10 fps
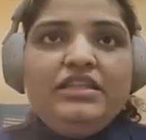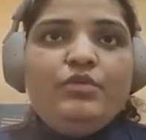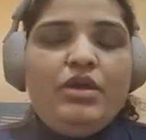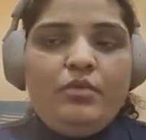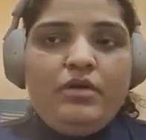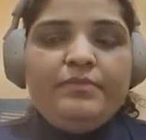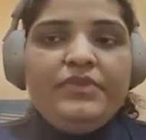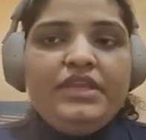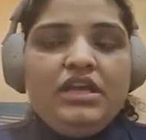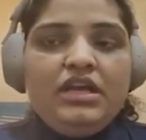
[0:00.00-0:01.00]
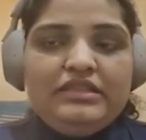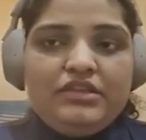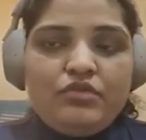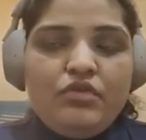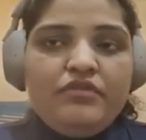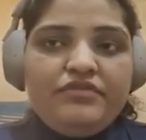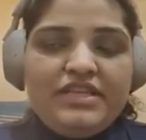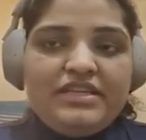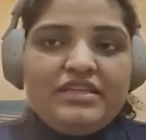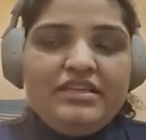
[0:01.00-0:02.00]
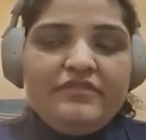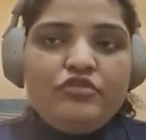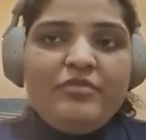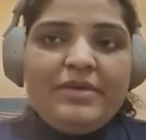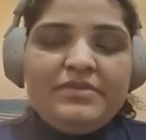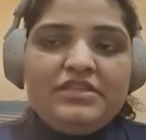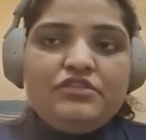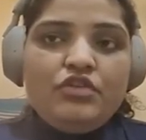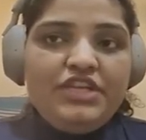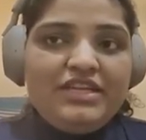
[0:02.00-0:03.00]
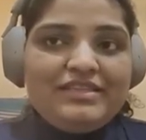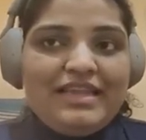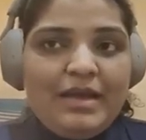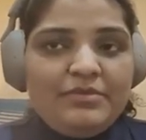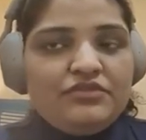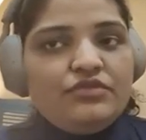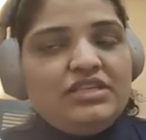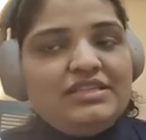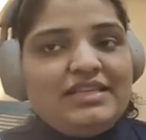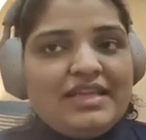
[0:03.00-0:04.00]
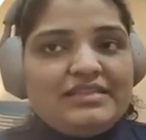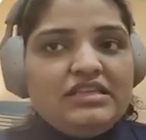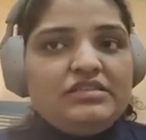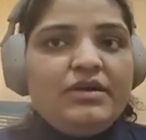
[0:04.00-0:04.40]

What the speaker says: the vulva. The role of sentinel lymph node biopsy is not yet established for these cancers,